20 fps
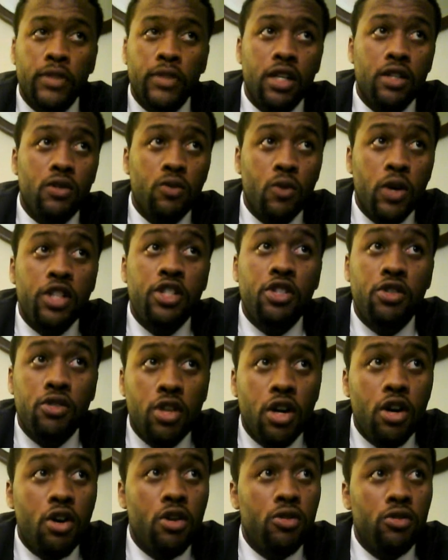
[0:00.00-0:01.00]
Because once you
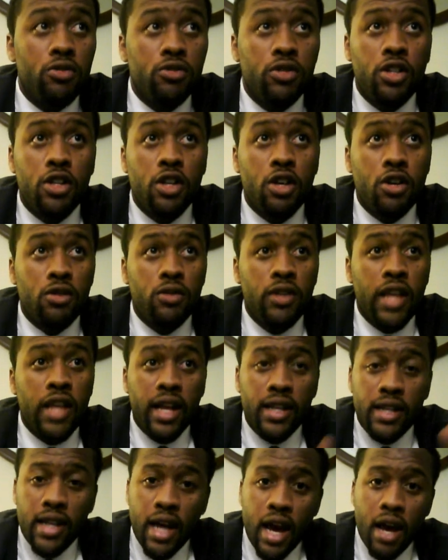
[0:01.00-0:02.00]
know,
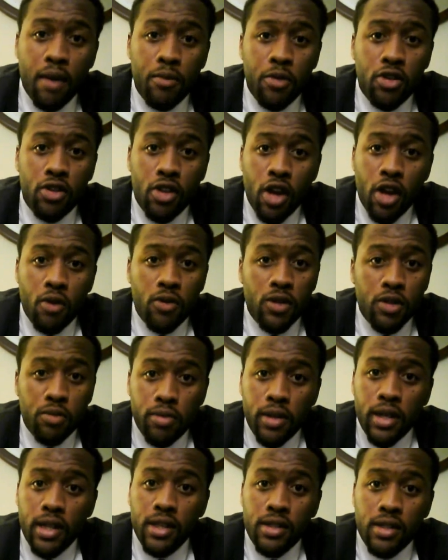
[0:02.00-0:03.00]
that time you thought was
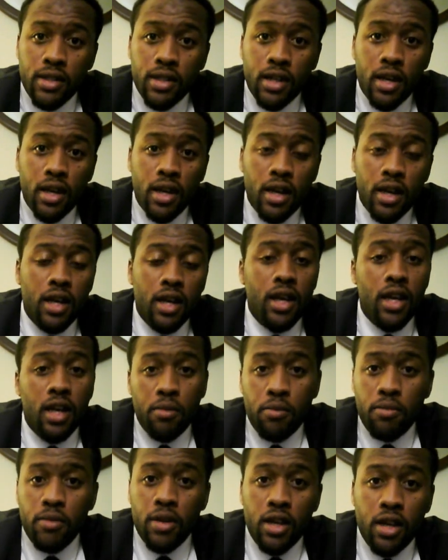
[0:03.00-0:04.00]
bliss,
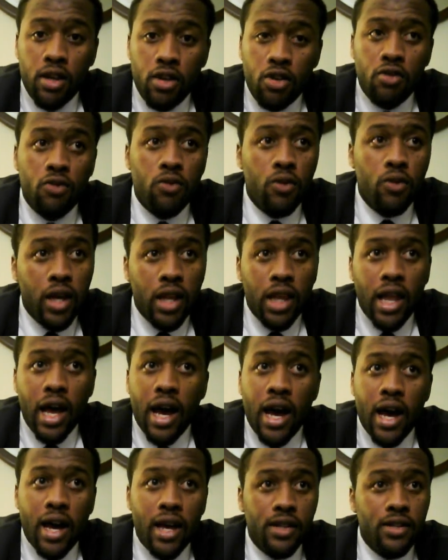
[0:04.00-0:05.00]
you
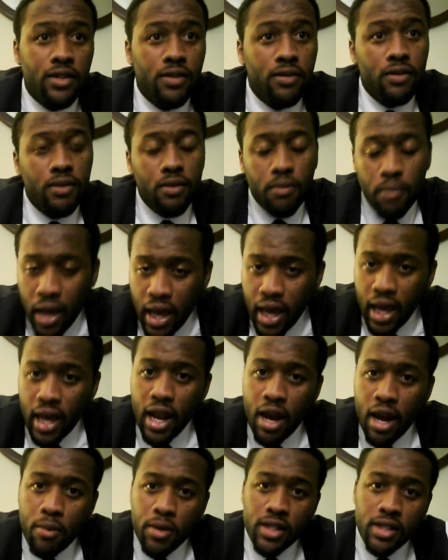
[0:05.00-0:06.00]
realize, man,
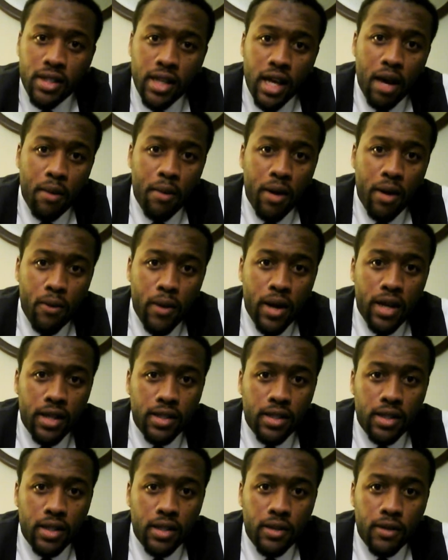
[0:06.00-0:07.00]
how much time I
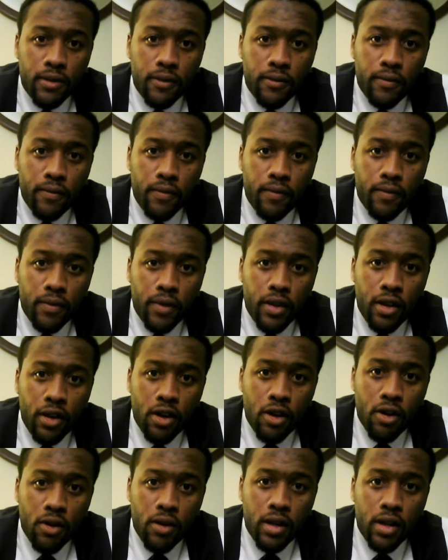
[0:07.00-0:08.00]
wasted. You
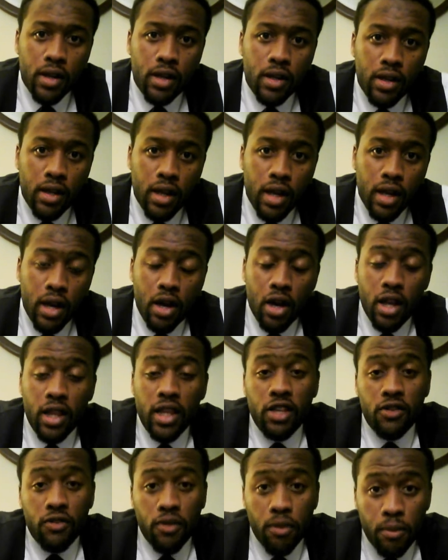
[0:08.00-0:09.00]
know, and it, at
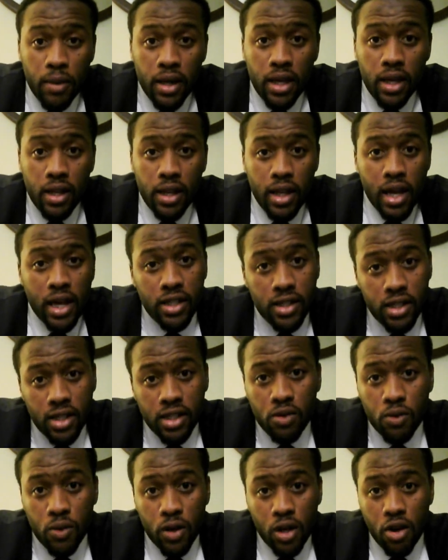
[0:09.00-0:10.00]
least for me, this
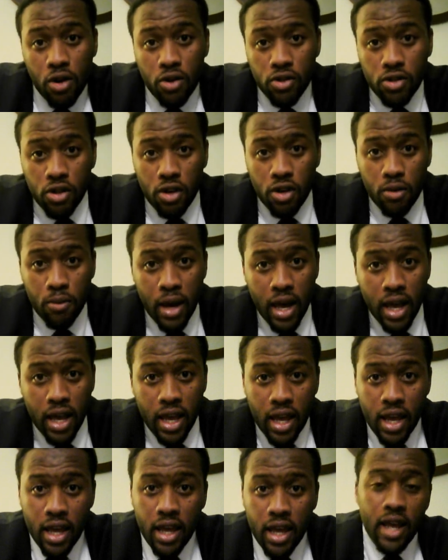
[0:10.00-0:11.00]
is what goes on in my
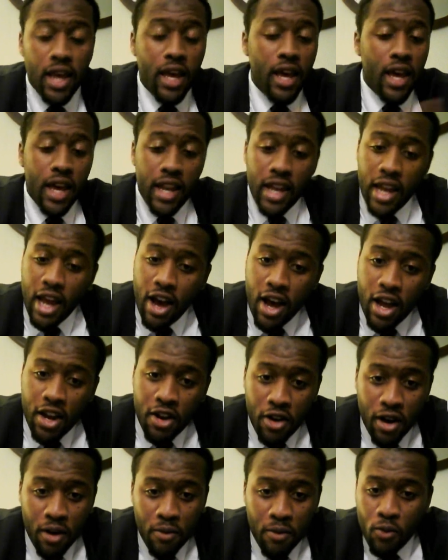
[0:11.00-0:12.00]
head. And now I
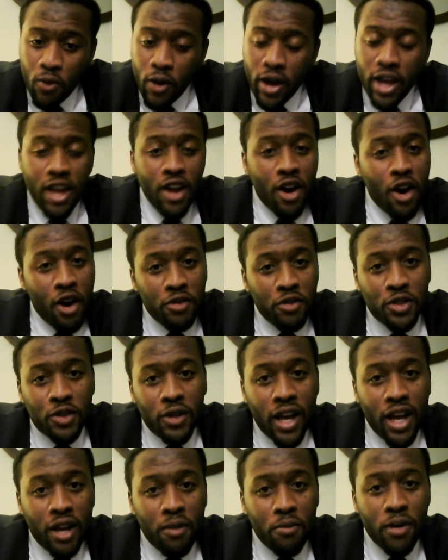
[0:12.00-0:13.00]
know I'm way off
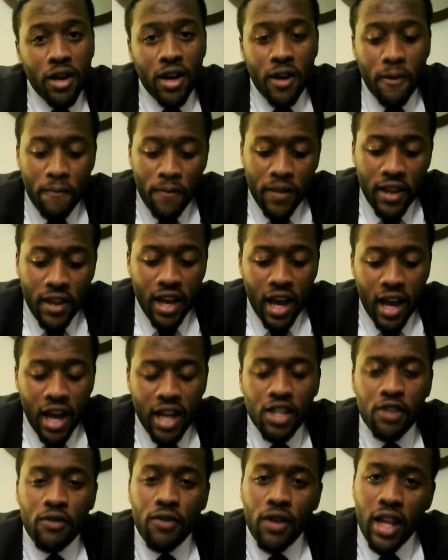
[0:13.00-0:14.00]
track, but I
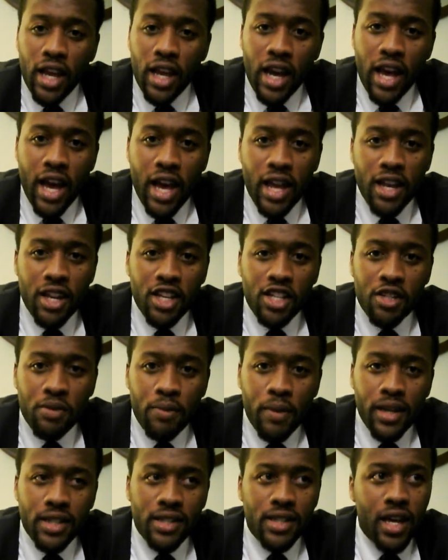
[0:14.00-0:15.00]
just felt like I had to
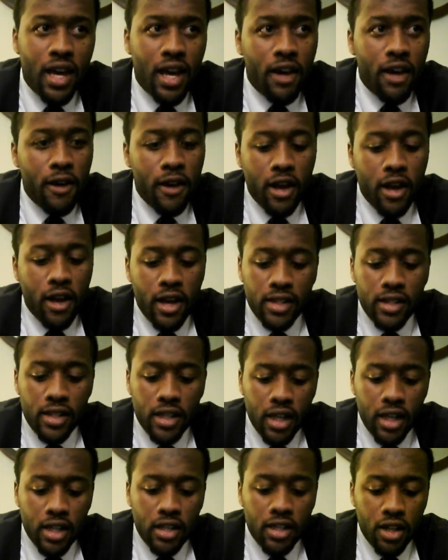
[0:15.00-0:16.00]
express that to
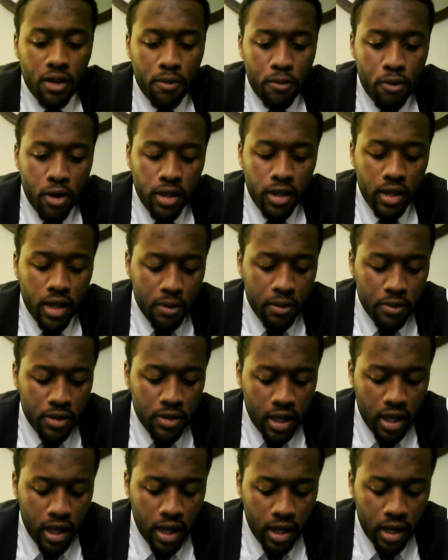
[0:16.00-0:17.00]
get to the point that I'm
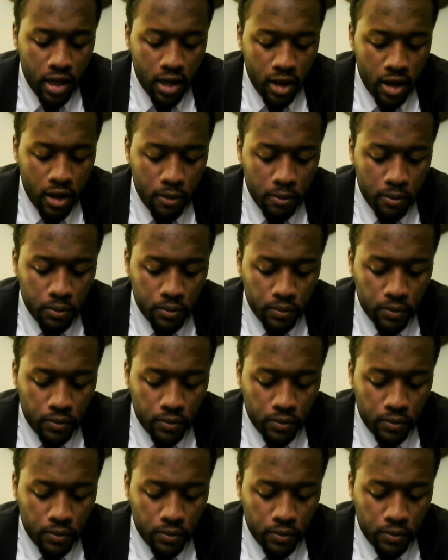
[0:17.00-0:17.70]
saying,